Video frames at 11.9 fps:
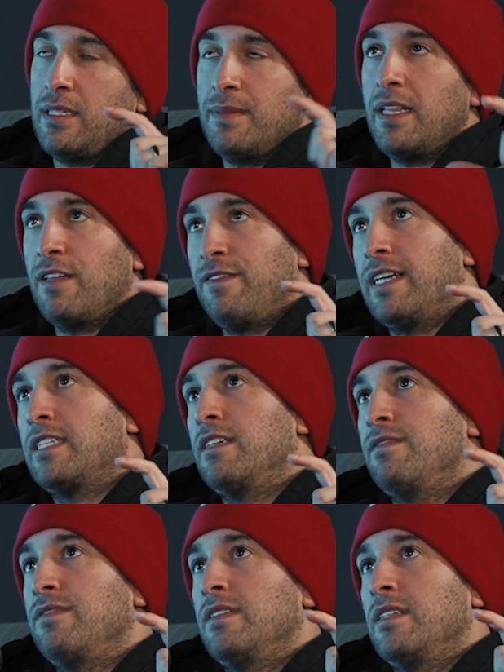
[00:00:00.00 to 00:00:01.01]
the effect
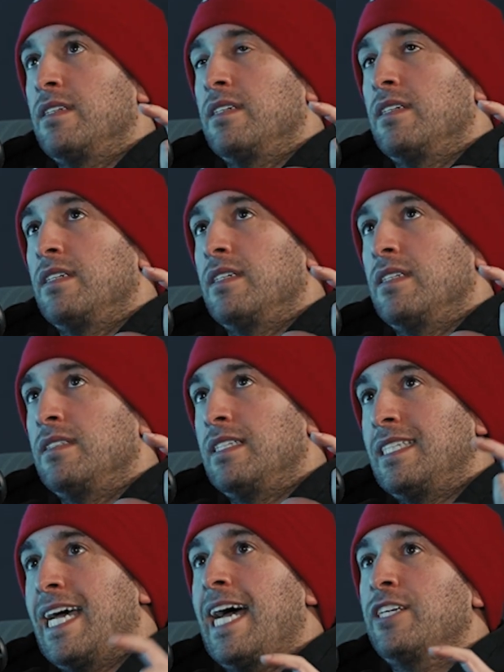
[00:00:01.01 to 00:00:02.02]
of
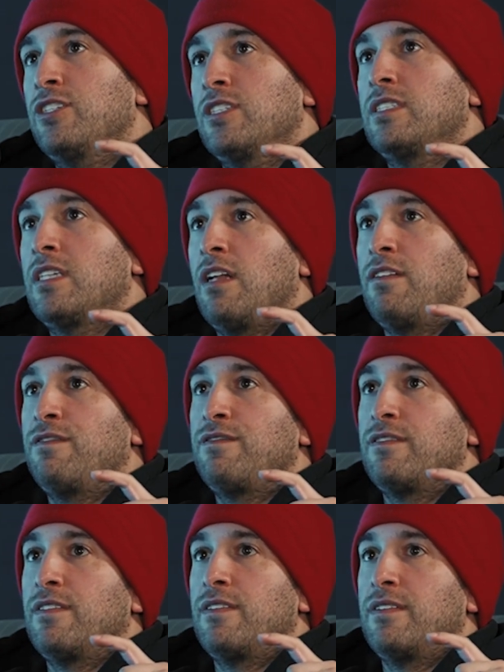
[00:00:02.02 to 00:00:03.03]
detach yourself
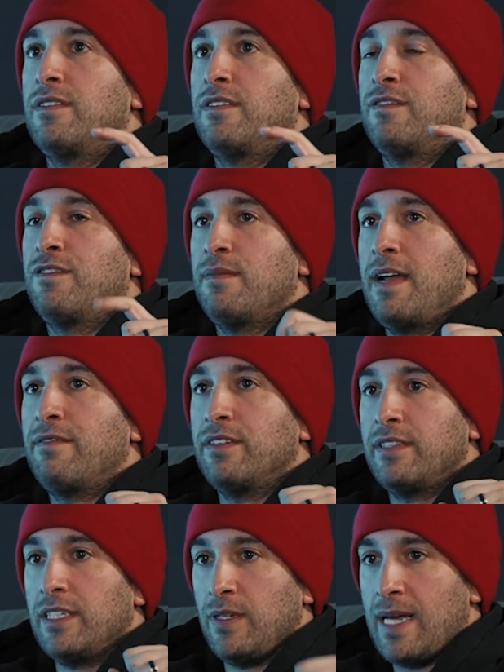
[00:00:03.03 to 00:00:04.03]
from
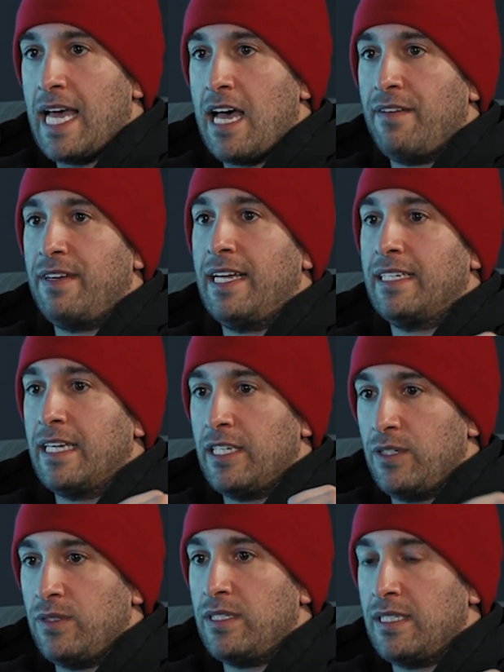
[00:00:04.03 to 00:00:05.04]
everything you have and get
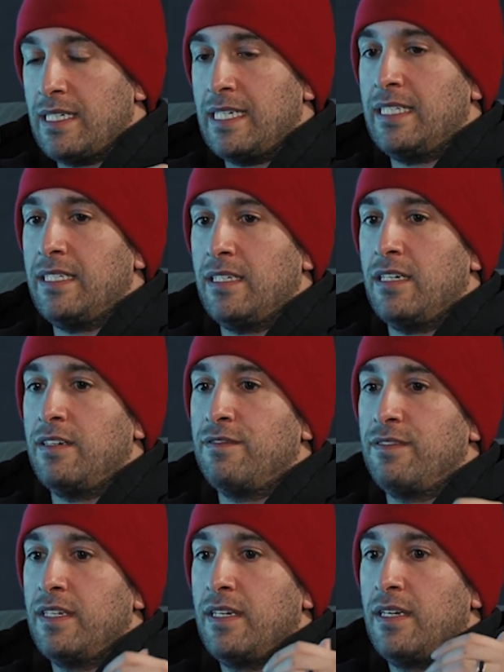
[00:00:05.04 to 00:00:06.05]
used to the idea
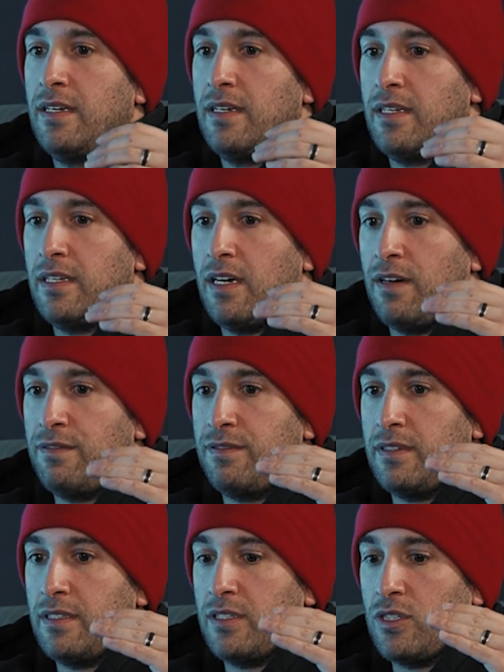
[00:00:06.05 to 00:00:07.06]
of
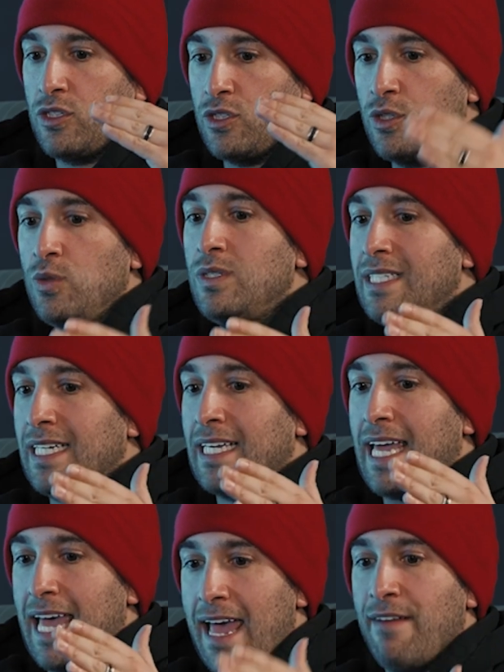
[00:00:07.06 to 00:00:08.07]
losing
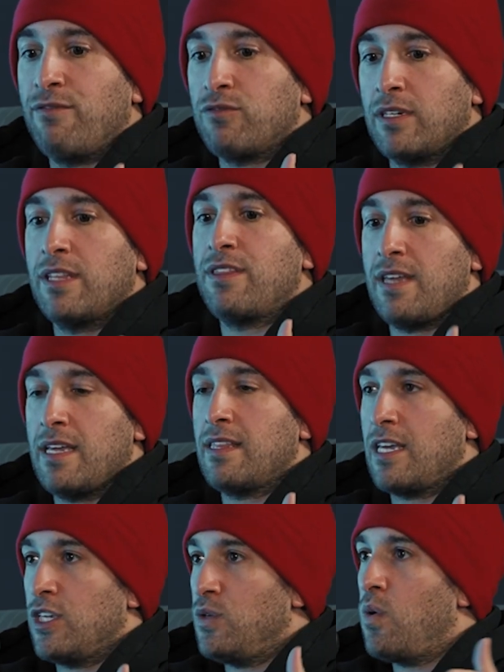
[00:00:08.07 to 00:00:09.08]
everything
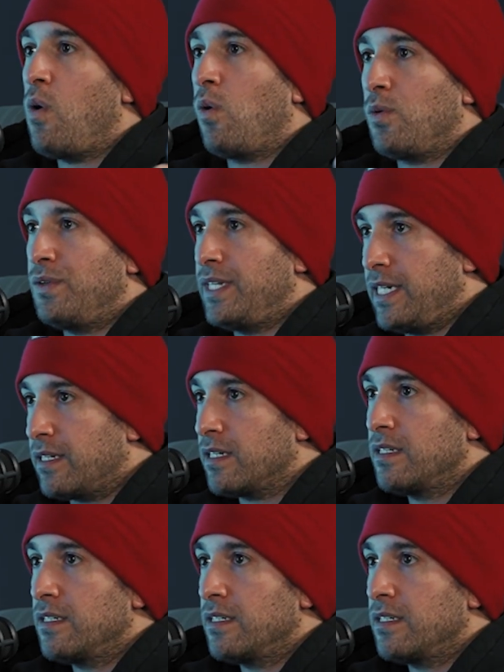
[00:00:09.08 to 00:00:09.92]
that you hold dear.